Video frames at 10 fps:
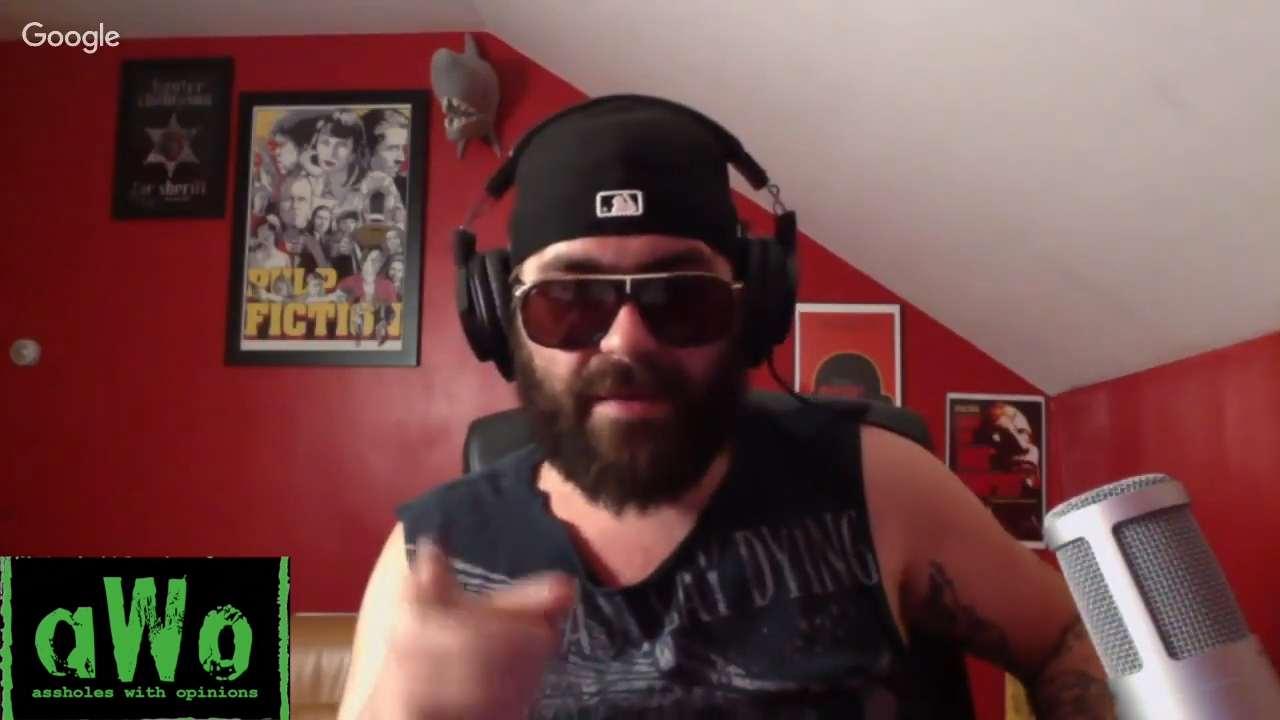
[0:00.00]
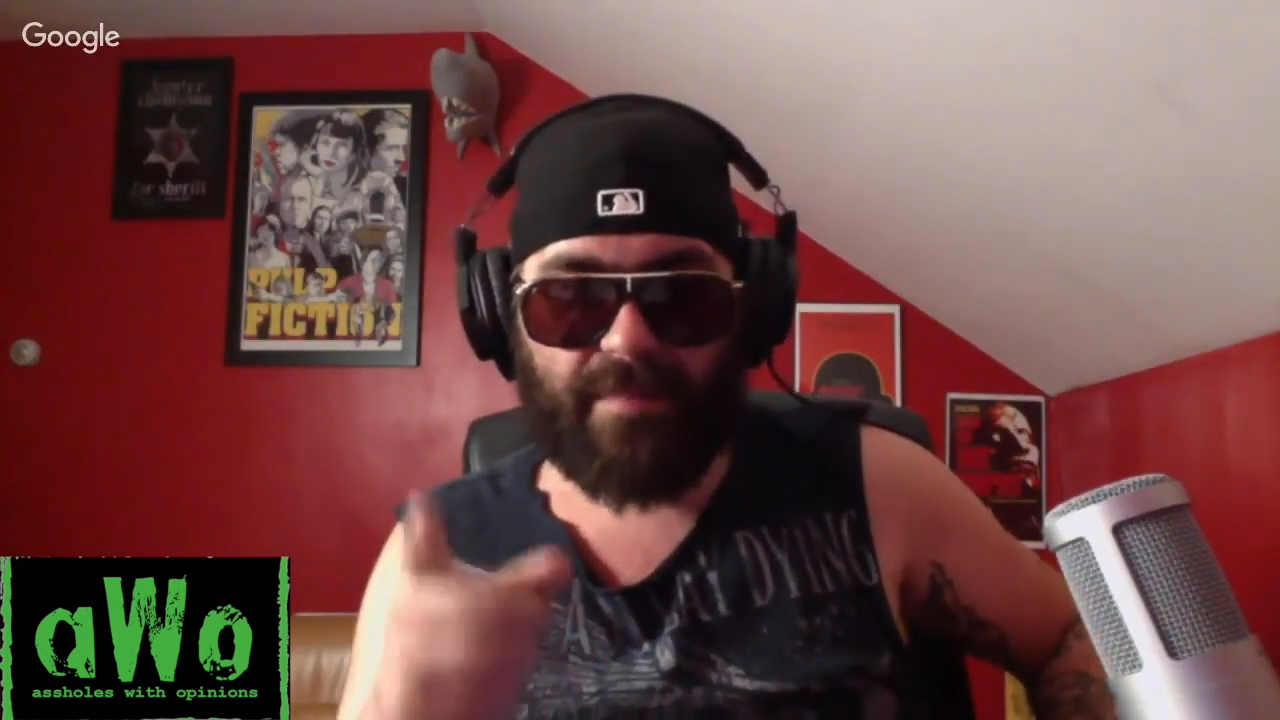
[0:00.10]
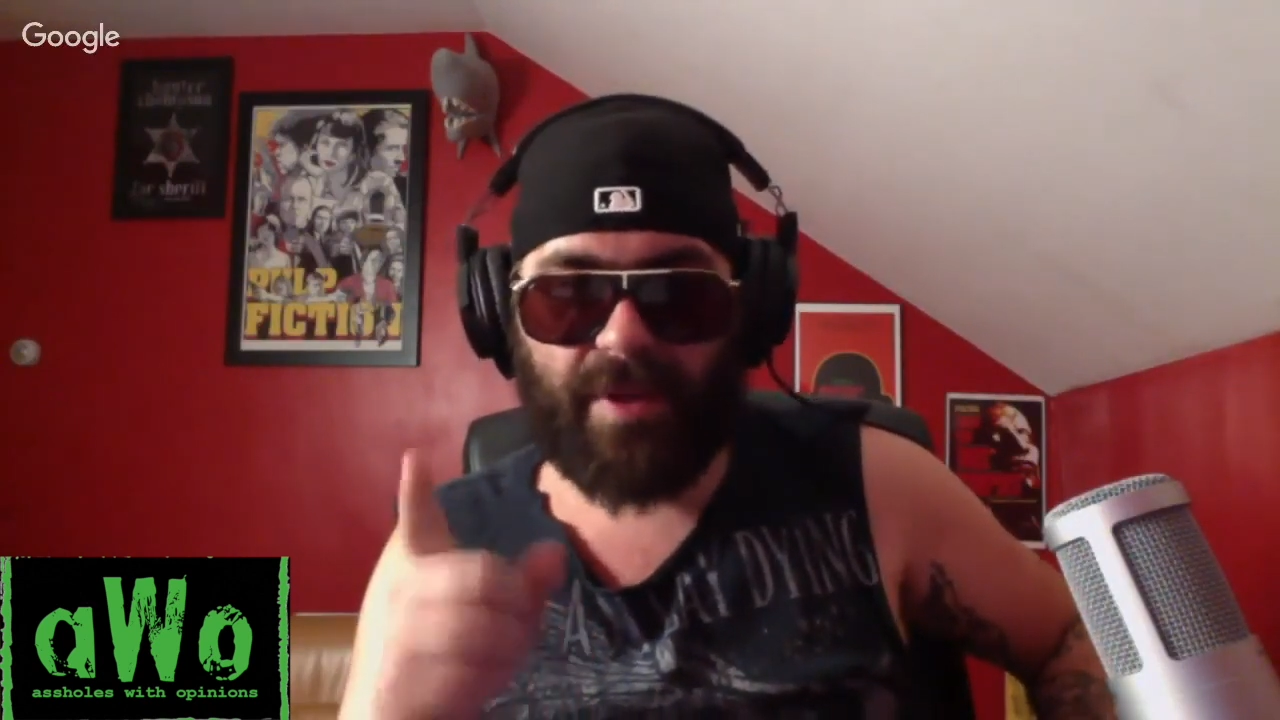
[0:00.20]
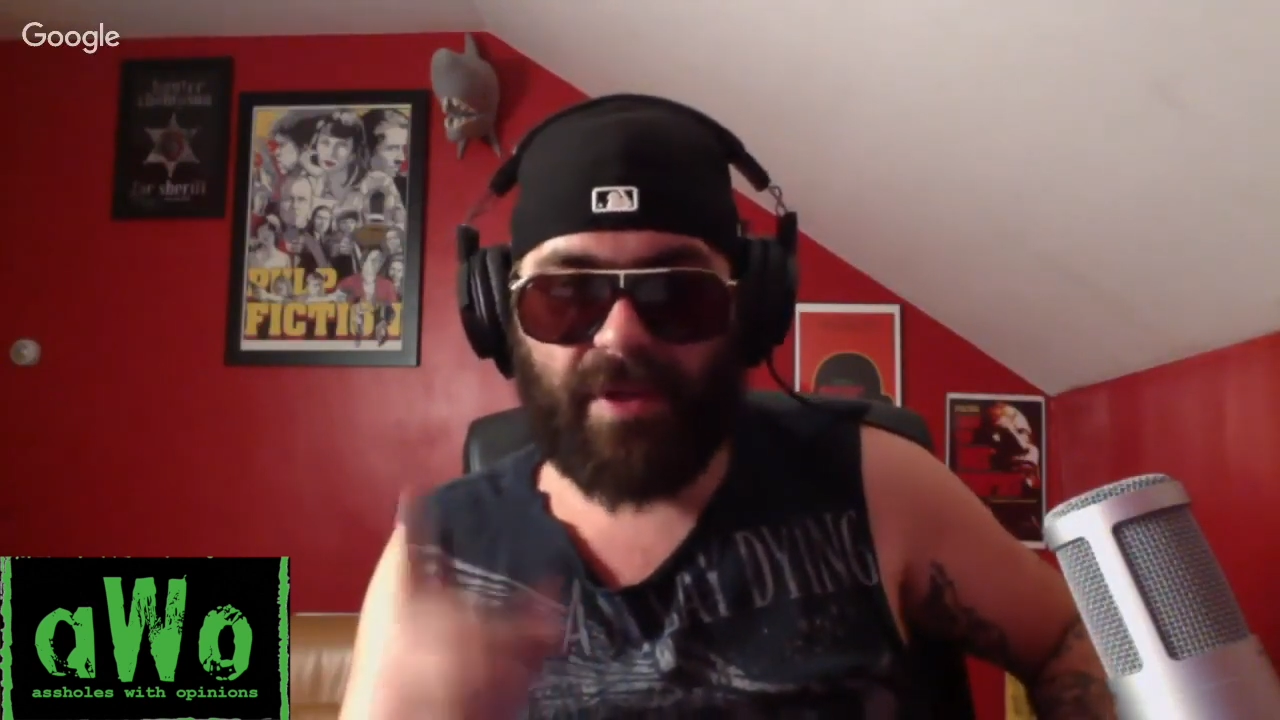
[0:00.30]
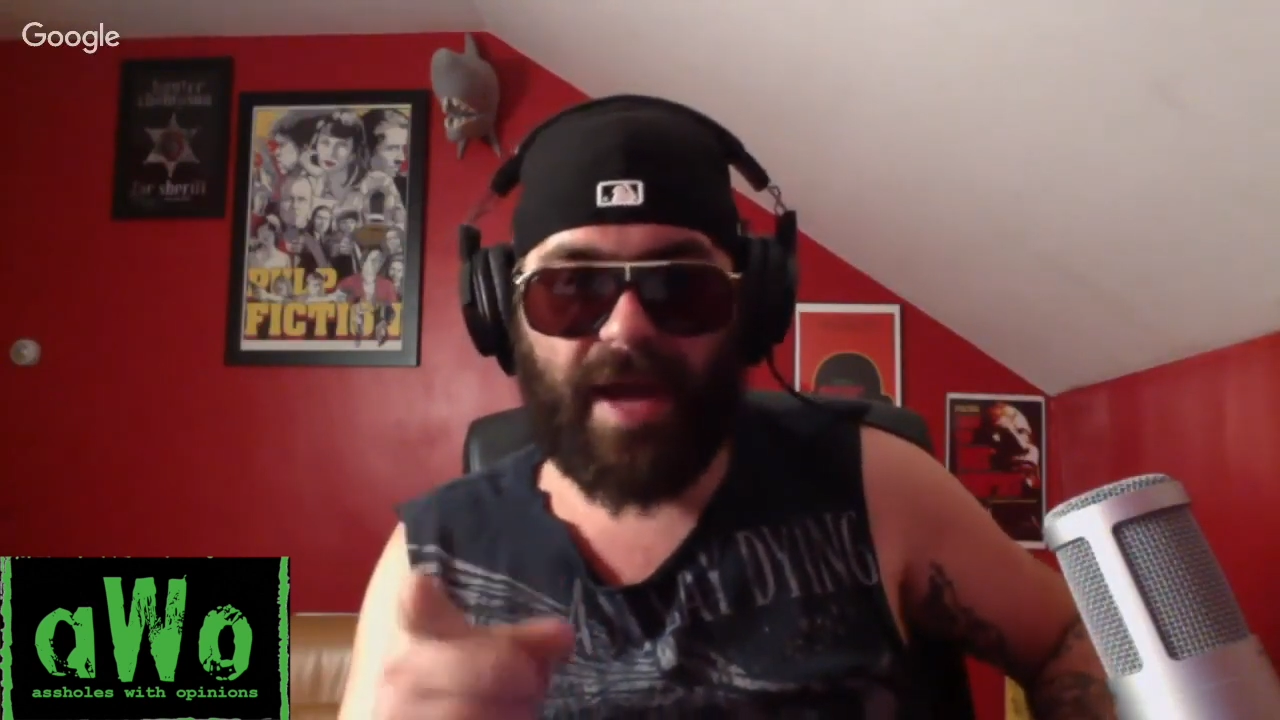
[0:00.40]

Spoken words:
Bill